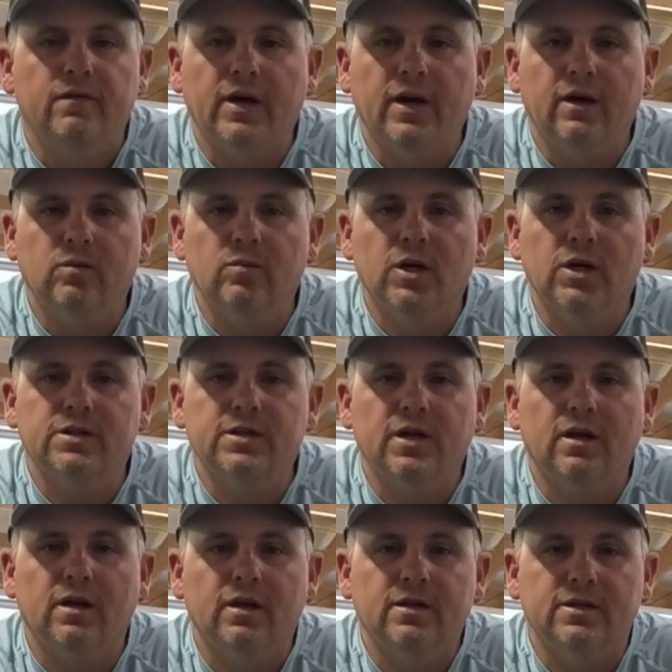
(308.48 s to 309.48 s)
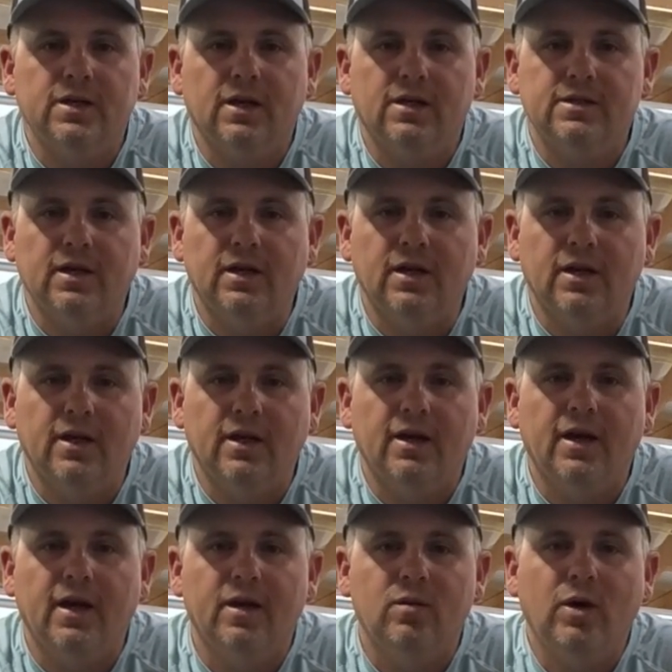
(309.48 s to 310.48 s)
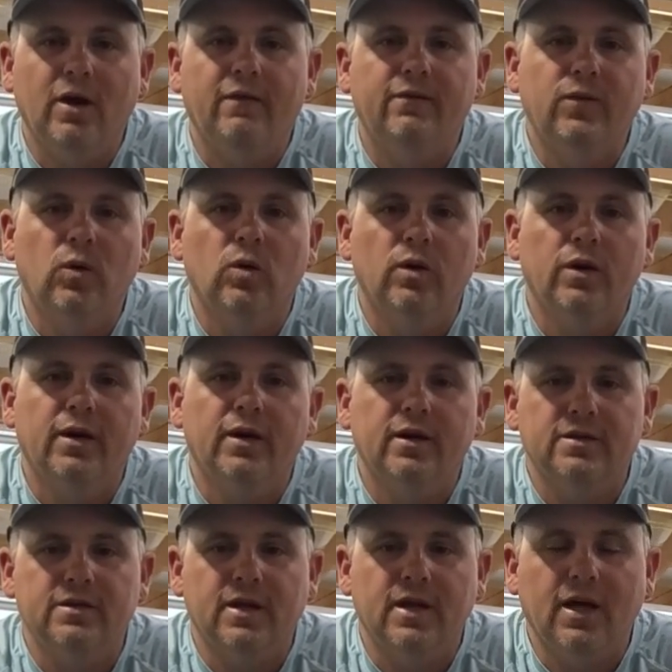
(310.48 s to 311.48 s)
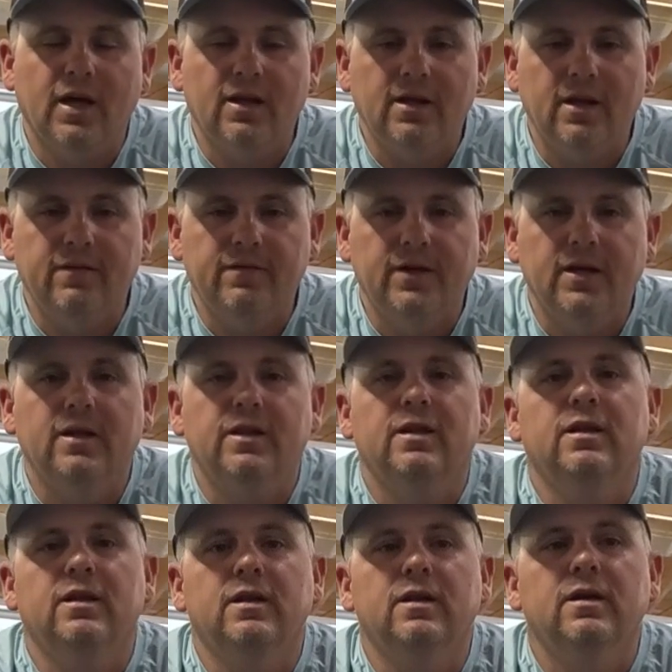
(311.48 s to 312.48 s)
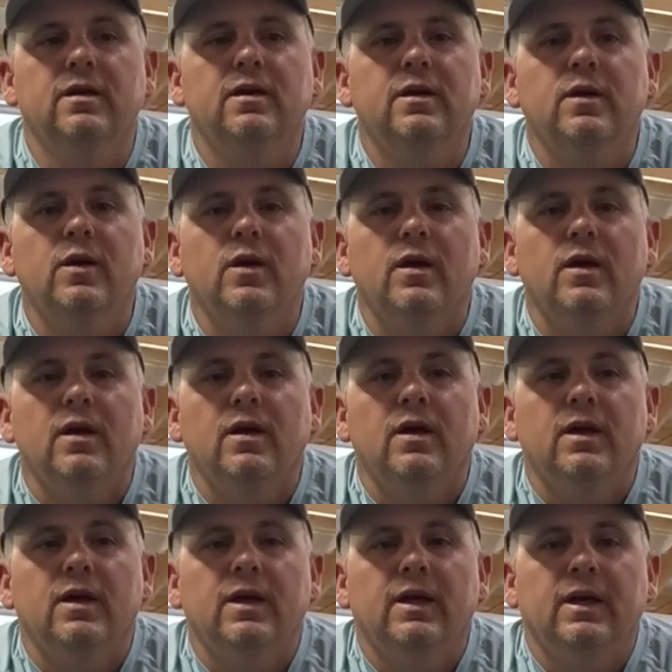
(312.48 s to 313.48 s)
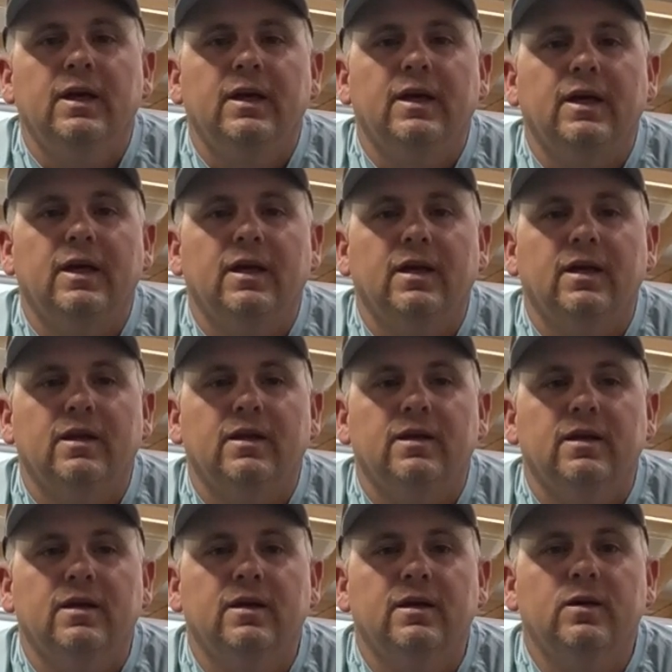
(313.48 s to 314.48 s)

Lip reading: Found a bunch of areas, like I said, I think I had about 4 areas that I had a lot of faith in. And